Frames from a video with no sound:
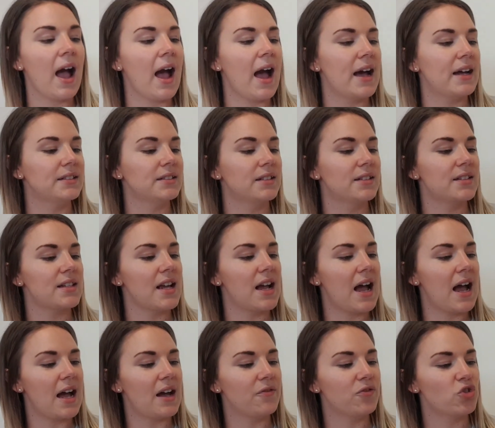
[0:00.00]
And
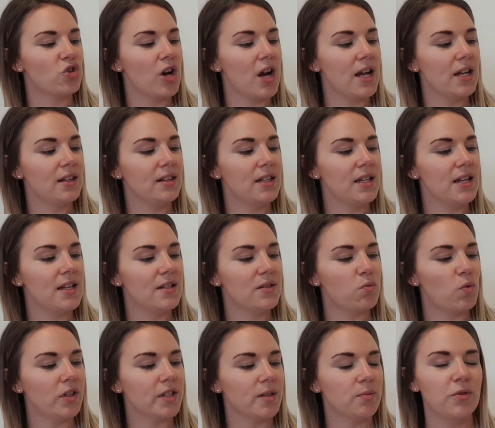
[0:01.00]
I've tried these
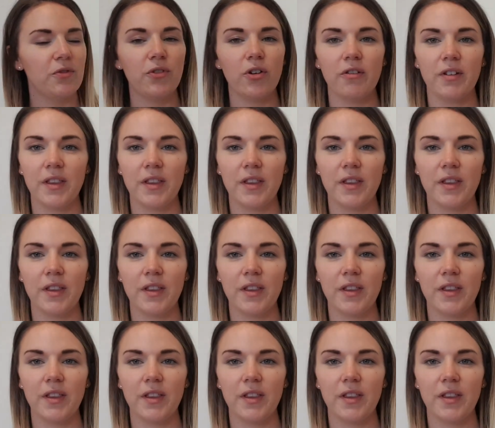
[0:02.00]
once before,